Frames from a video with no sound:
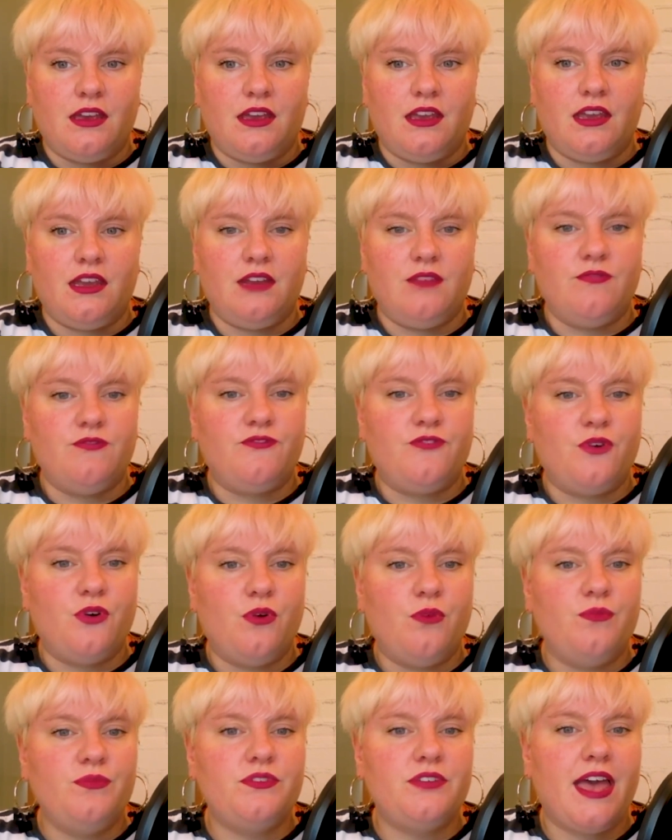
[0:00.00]
It
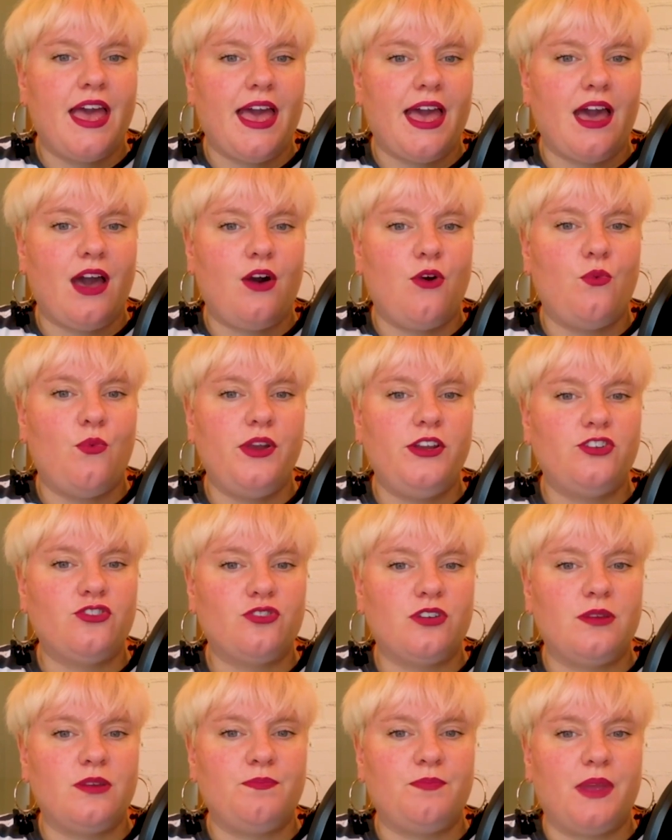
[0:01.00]
informs how we
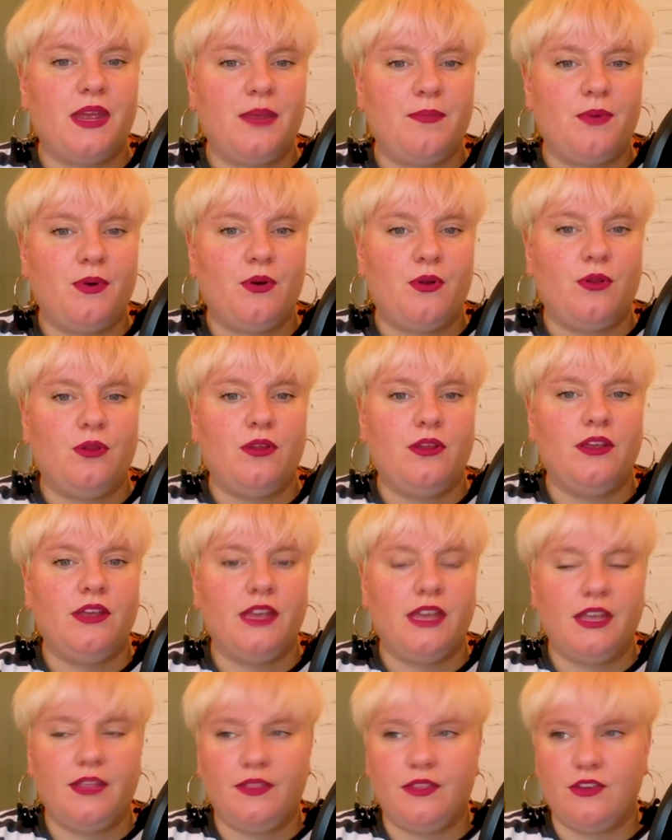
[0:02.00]
treat people
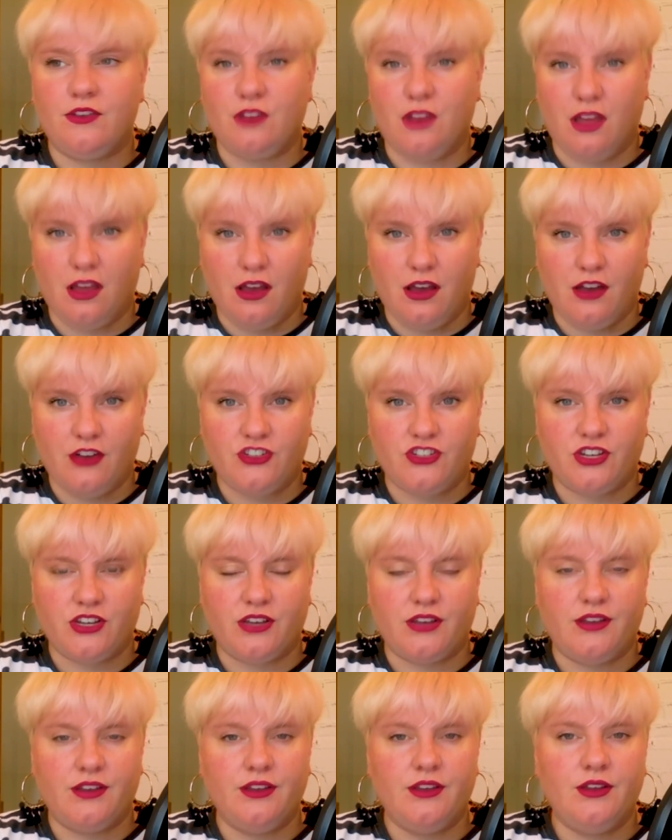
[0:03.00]
in the
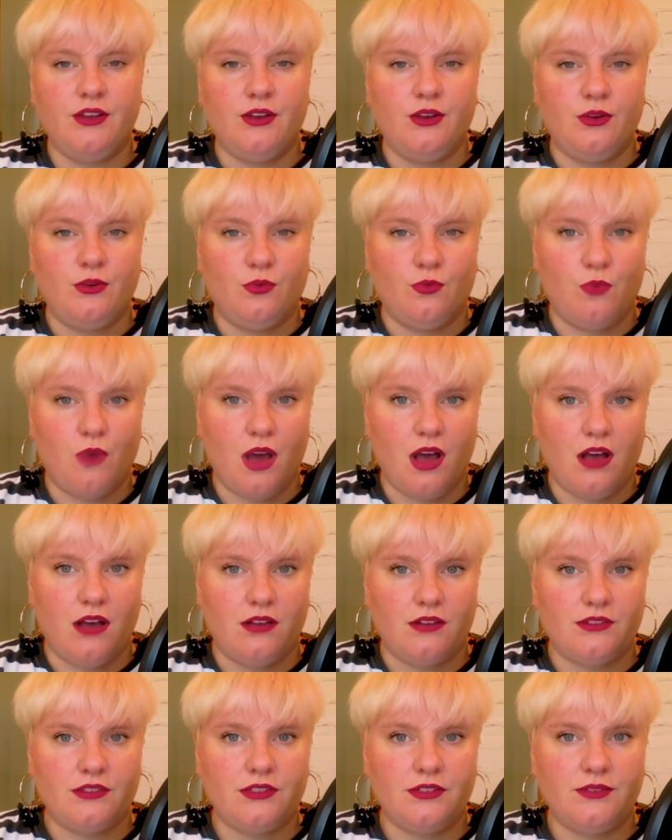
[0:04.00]
larger
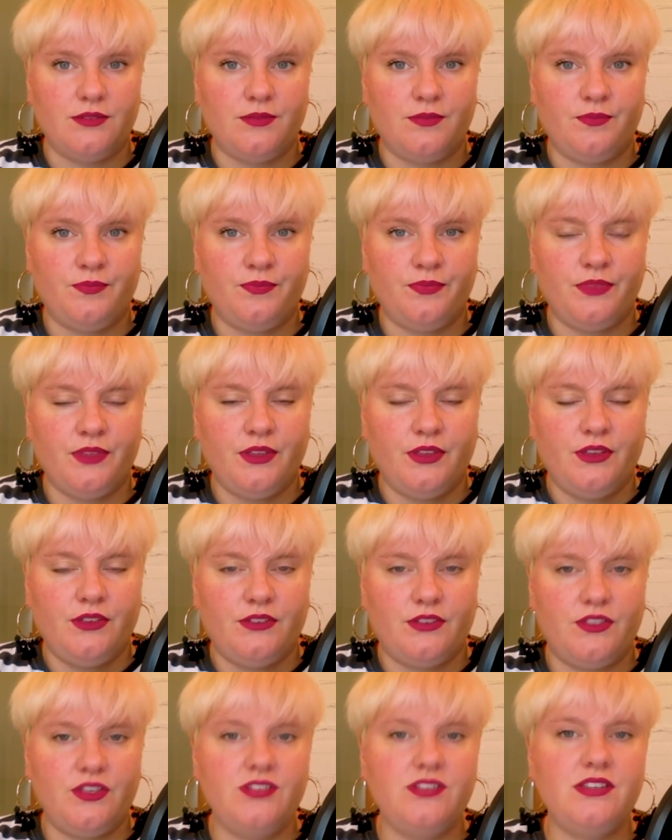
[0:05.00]
world.
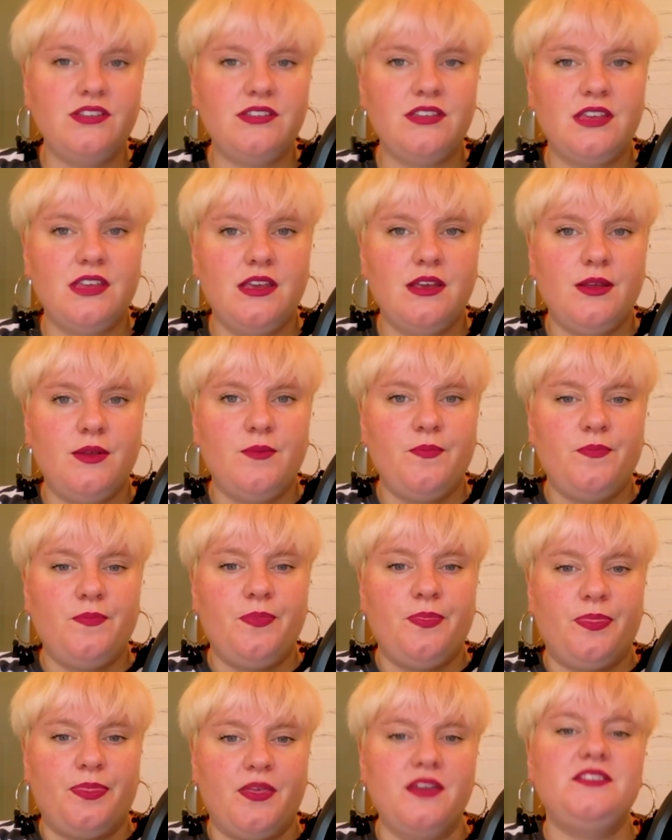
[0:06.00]
So this is
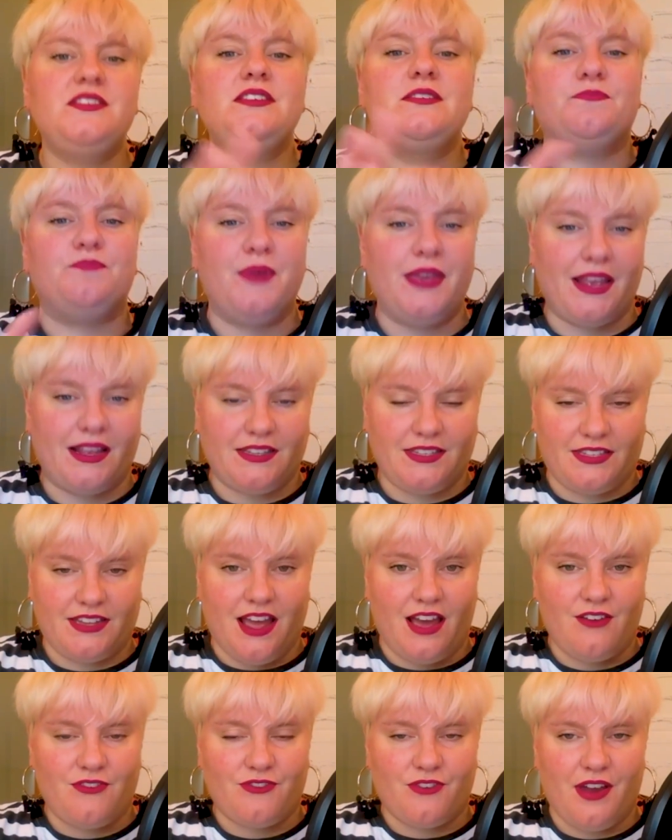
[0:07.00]
big
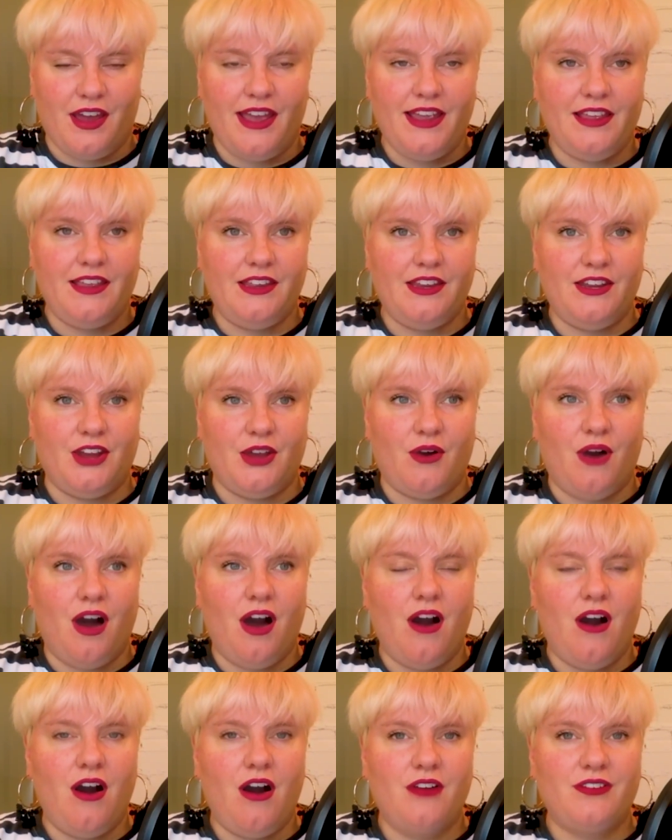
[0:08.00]
stuff, right? You know,
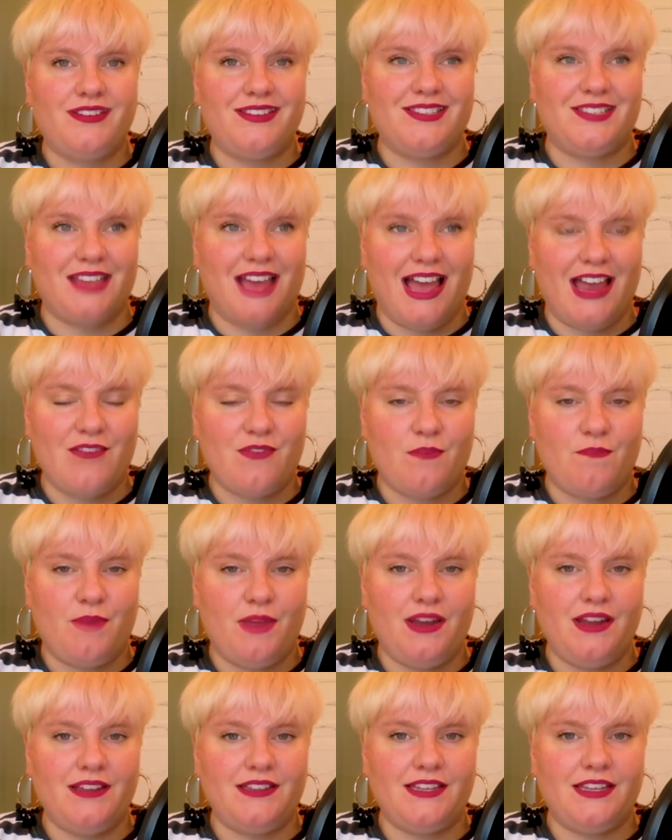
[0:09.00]
our
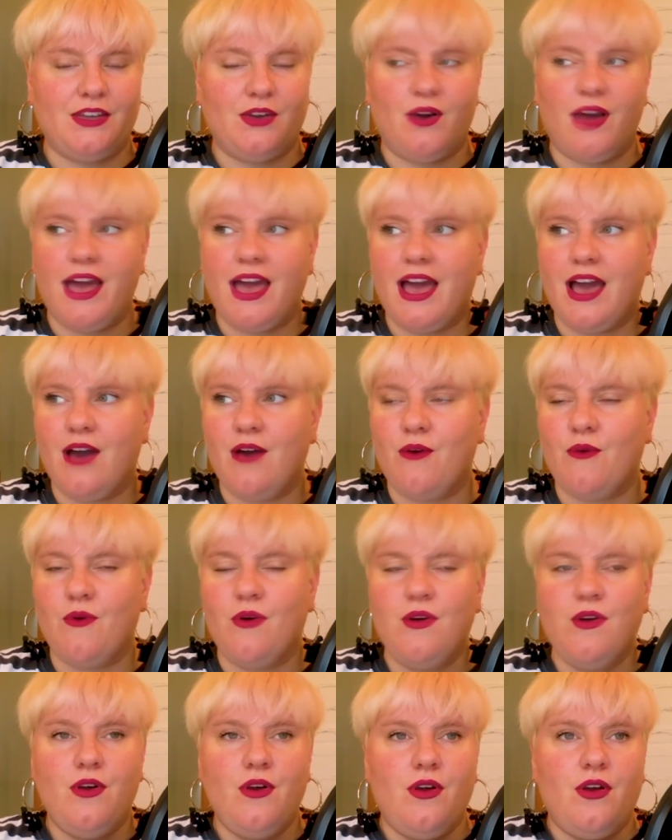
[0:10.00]
desirability, or how
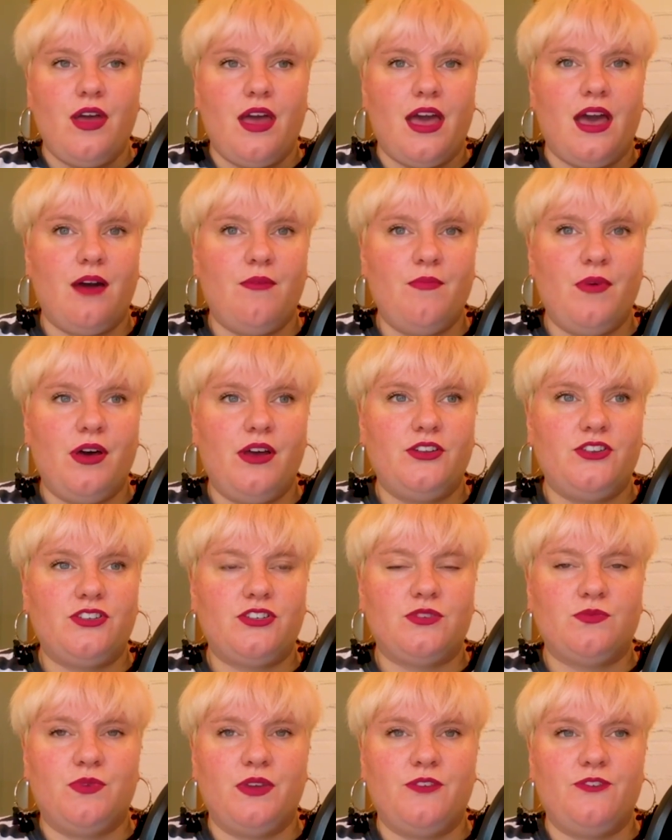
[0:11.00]

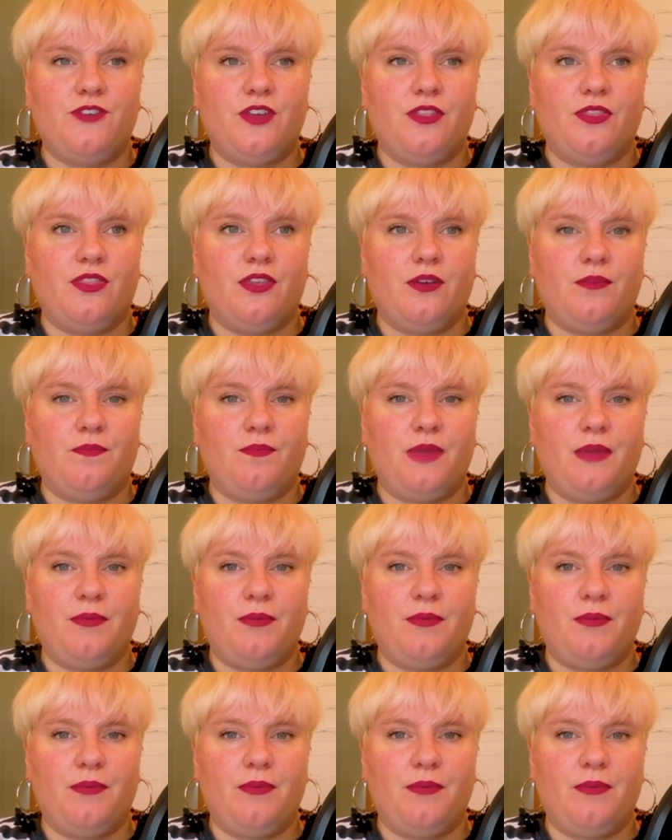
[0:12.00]
much we think that